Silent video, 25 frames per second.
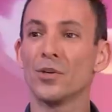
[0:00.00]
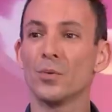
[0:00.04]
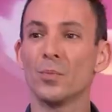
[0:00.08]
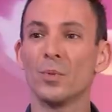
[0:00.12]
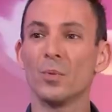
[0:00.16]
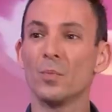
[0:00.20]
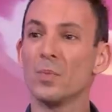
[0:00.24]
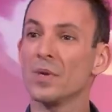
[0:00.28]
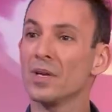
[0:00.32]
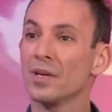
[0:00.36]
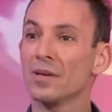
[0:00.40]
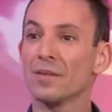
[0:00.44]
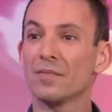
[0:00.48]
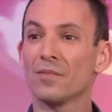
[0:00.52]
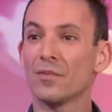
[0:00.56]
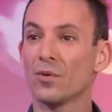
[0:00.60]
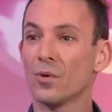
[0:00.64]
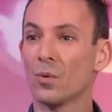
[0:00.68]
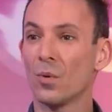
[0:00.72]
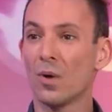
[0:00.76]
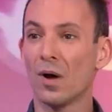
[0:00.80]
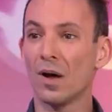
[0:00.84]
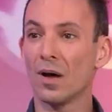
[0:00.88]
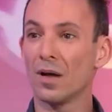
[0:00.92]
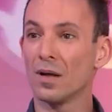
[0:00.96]
human being for a
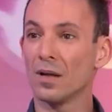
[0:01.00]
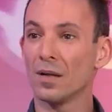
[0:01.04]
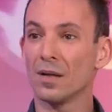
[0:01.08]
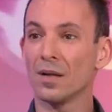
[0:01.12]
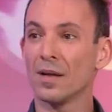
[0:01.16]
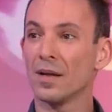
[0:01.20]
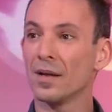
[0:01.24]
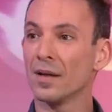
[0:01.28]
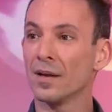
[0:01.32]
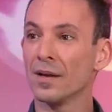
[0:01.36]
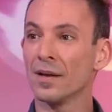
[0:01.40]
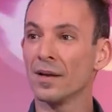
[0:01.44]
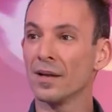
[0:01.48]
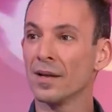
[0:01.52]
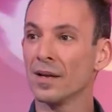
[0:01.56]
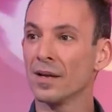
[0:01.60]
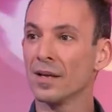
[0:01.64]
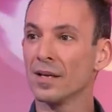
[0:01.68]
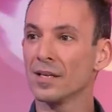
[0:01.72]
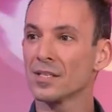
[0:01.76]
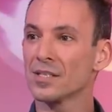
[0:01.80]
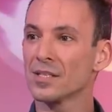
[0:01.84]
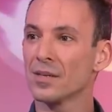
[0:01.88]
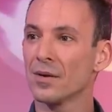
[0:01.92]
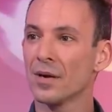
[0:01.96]
while, and, uh,
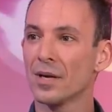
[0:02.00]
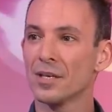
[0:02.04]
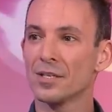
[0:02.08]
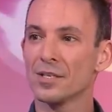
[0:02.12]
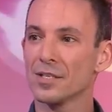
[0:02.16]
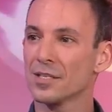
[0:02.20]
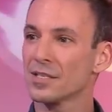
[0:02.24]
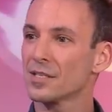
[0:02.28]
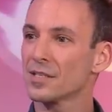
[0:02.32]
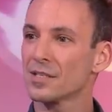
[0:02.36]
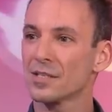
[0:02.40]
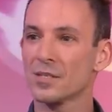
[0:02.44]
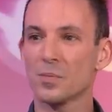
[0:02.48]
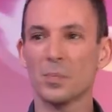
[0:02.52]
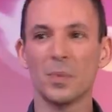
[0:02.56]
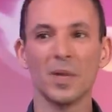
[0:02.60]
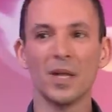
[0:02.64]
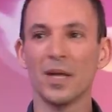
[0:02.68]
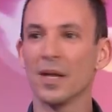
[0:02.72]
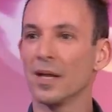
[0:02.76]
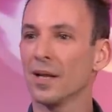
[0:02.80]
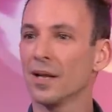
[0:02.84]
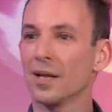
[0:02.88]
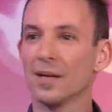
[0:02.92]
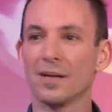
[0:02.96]
and so no, I just
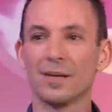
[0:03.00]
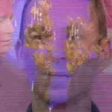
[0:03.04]
split.